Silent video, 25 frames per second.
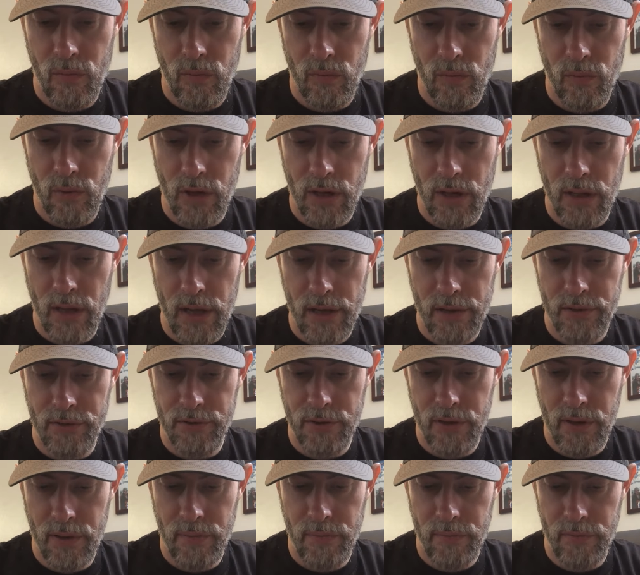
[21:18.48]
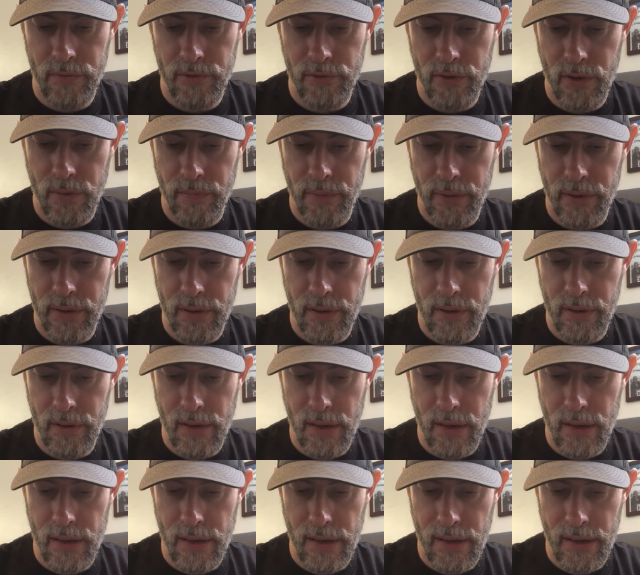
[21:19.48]
o'clock Jump, Jumping
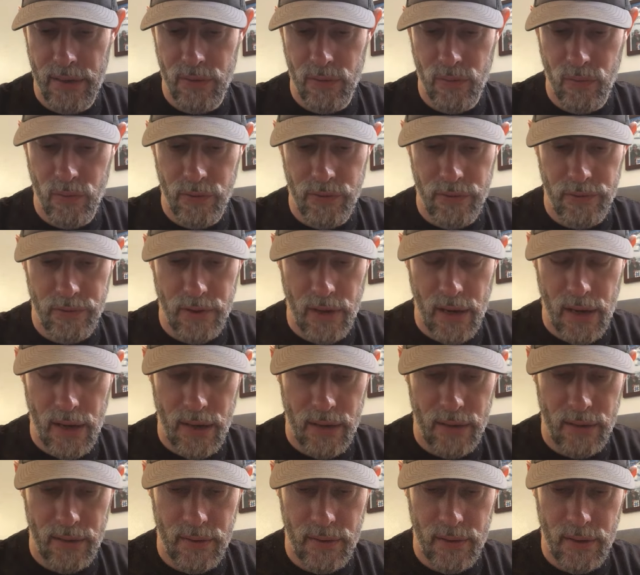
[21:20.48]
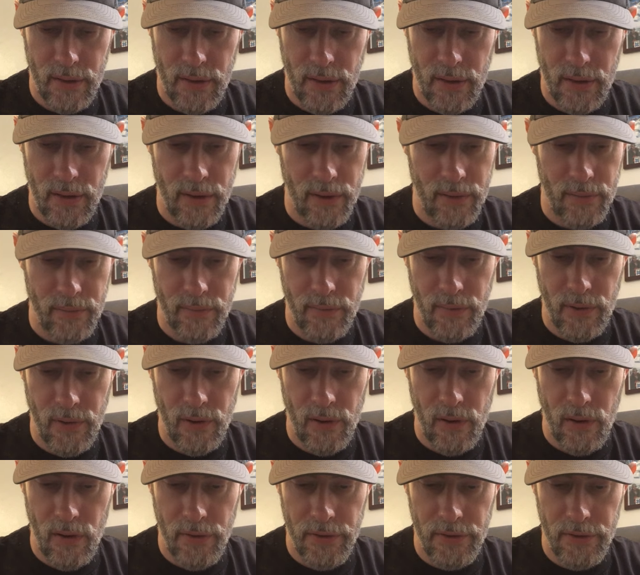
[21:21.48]
at the Woodside.
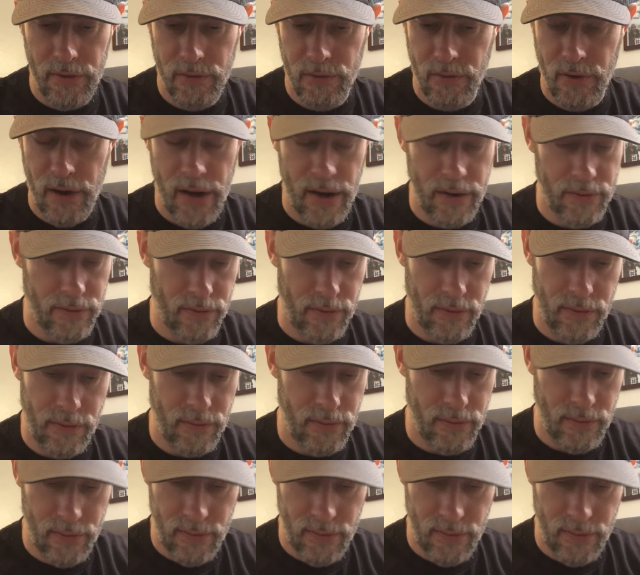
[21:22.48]
All these tracks are